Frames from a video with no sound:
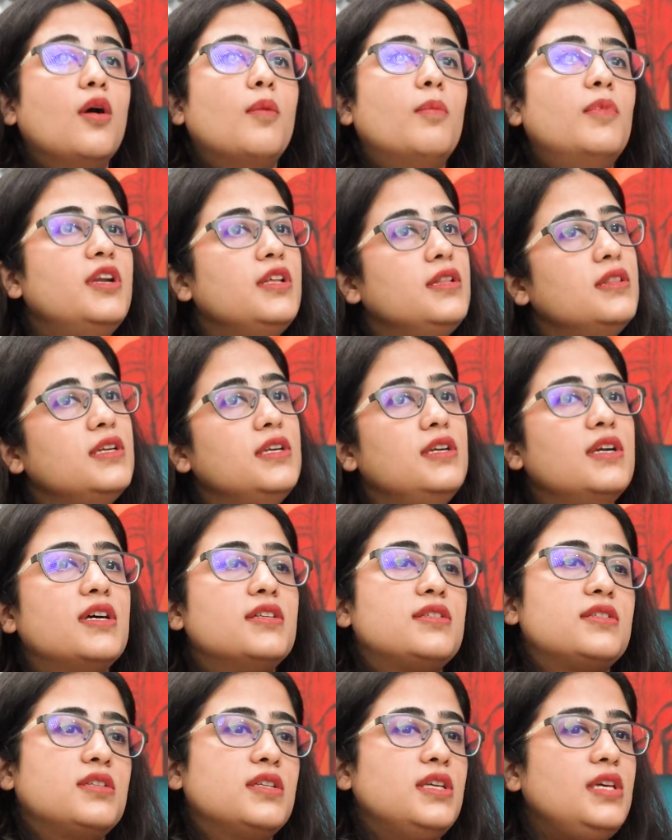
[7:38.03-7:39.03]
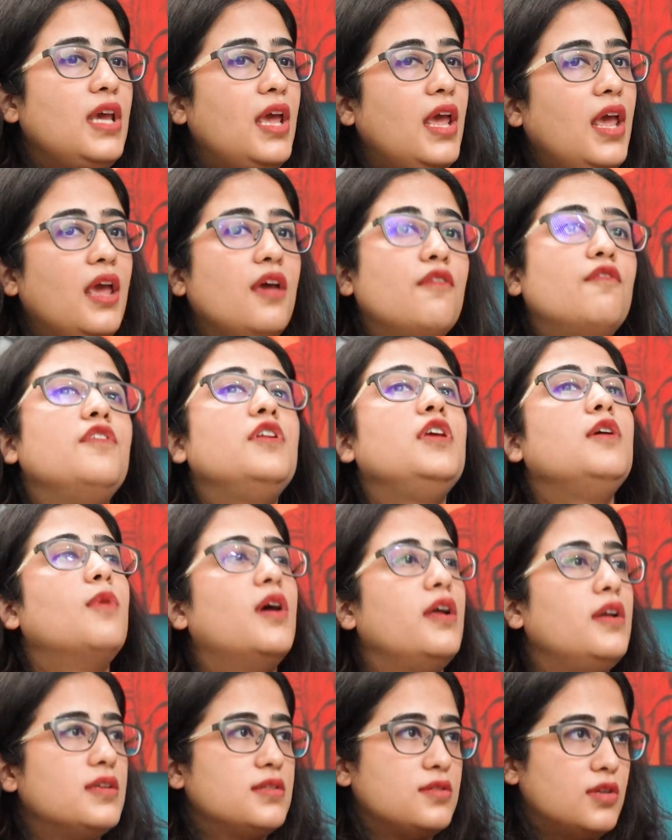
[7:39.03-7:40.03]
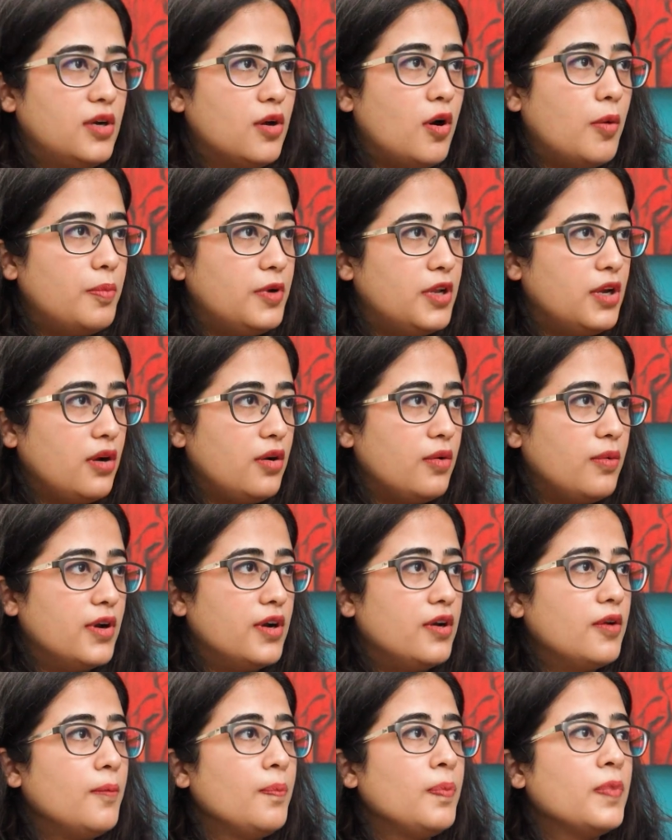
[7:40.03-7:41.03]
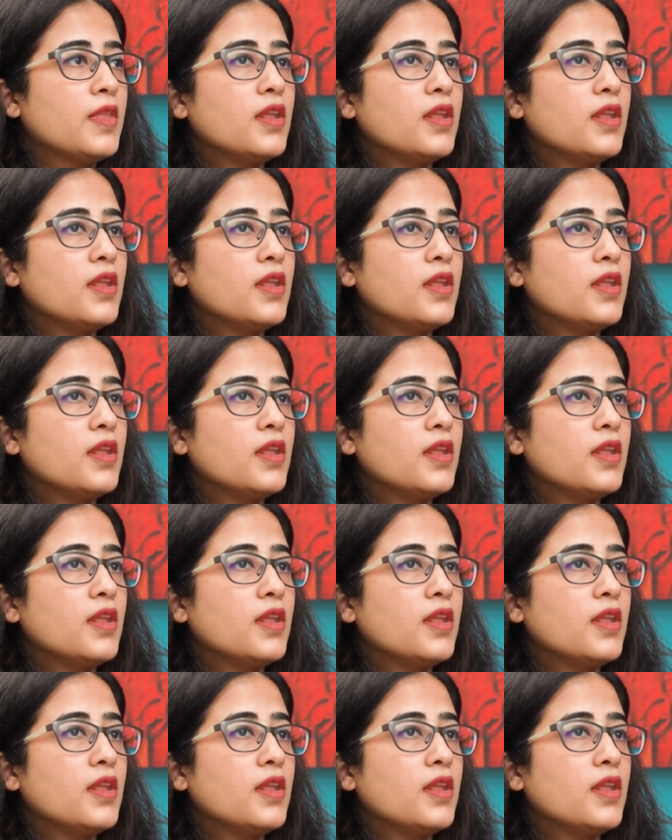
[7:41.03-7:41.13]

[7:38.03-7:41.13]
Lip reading: but in the industry, everyone is adopting to it.